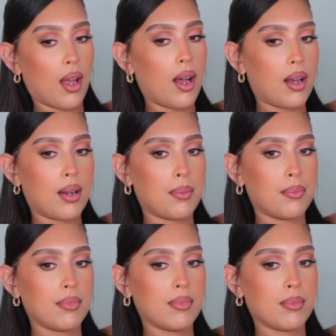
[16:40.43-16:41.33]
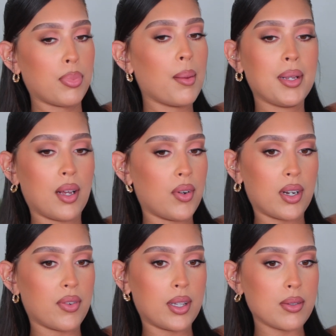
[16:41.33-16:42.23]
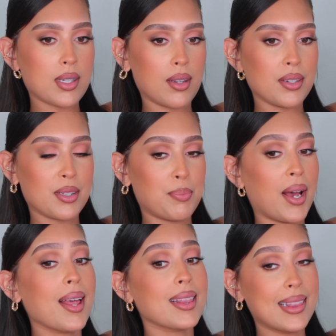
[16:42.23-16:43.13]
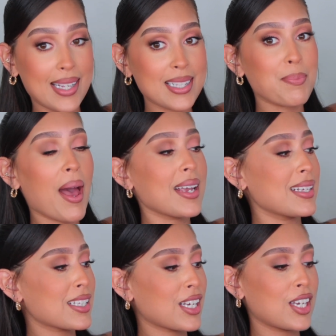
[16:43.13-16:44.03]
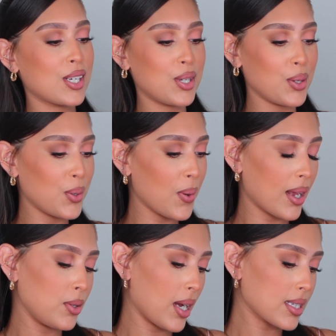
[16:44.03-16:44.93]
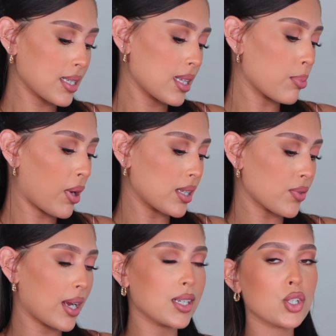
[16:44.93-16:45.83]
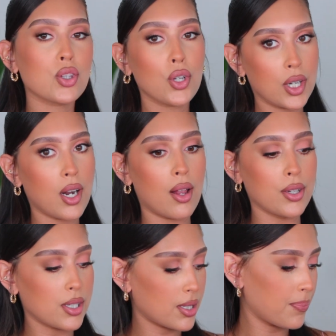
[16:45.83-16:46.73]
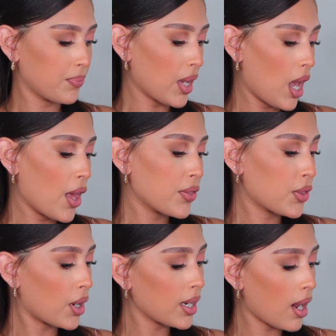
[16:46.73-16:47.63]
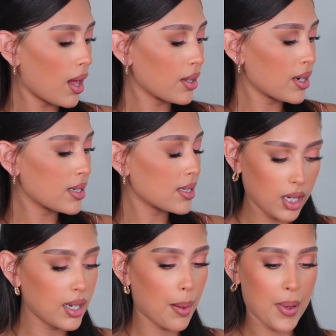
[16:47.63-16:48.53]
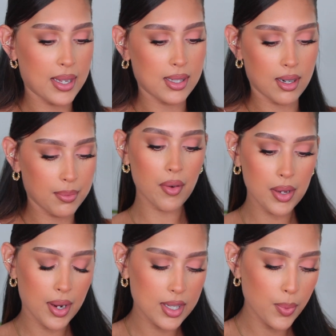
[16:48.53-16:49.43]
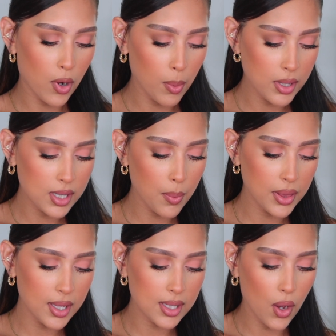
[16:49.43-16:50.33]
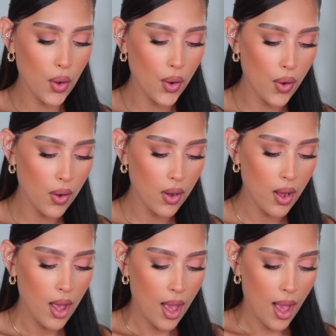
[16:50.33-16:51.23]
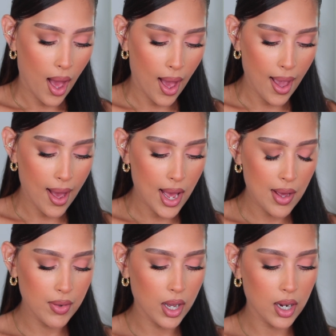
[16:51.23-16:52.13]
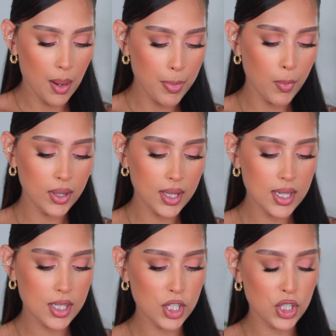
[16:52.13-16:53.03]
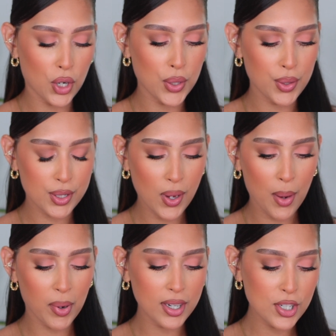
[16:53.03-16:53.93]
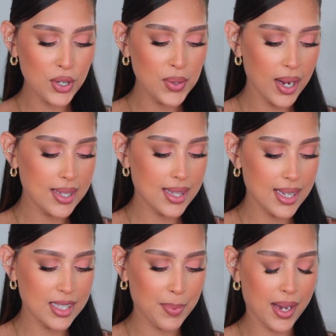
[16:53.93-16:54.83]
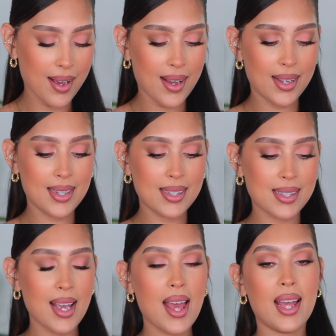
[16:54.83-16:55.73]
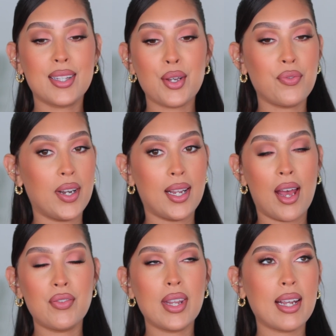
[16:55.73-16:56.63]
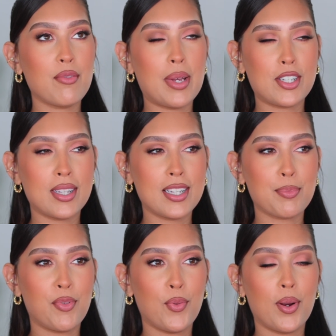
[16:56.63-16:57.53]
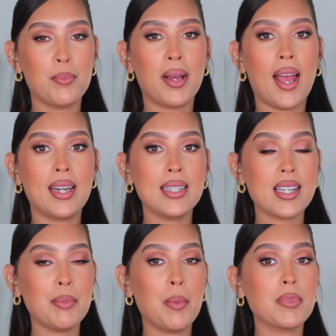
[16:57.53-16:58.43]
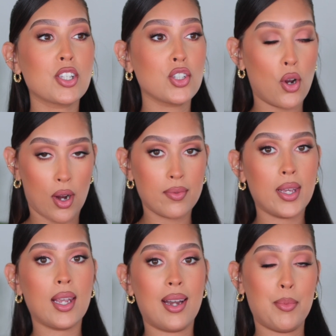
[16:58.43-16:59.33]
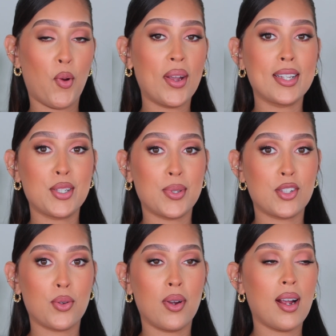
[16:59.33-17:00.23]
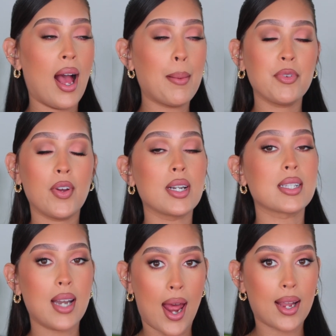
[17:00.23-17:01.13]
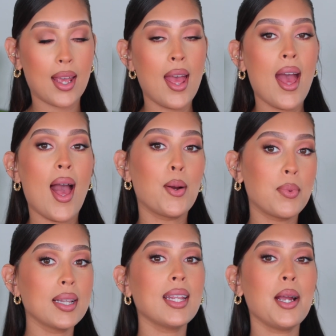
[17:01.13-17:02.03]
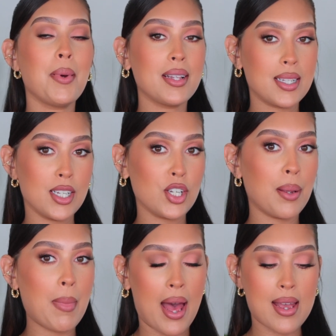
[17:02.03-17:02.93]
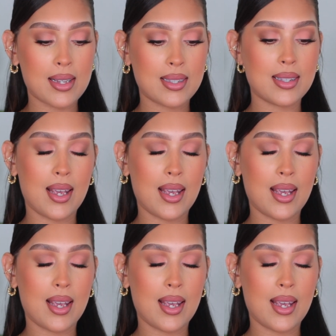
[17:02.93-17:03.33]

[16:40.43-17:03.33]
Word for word: Um, probably never going to find those colors. But this bag is cute and you guys can see the price, right? $30. $30, could not pass it up. All right, you guys, we're almost done with this haul. I have a couple more things to show you. So I wanted to show you guys these because it's so funny. I feel like I've mentioned this before, but anytime I'm starving and I'm going into a store, I'm gonna find a snack. And one thing about TJ Maxx